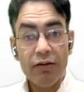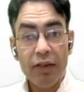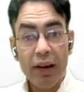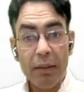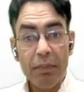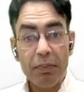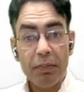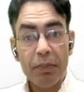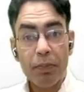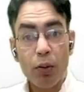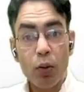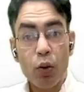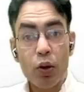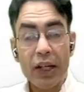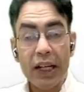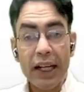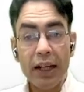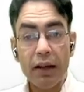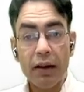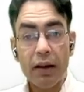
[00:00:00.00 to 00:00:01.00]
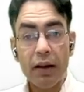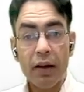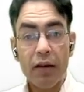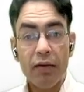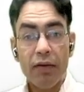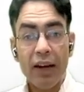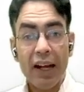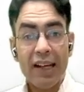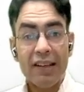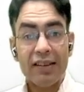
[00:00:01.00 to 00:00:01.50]
flip protein
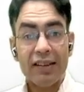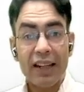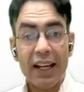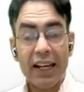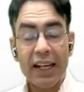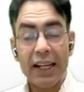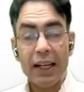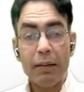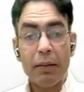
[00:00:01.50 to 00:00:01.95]
slice like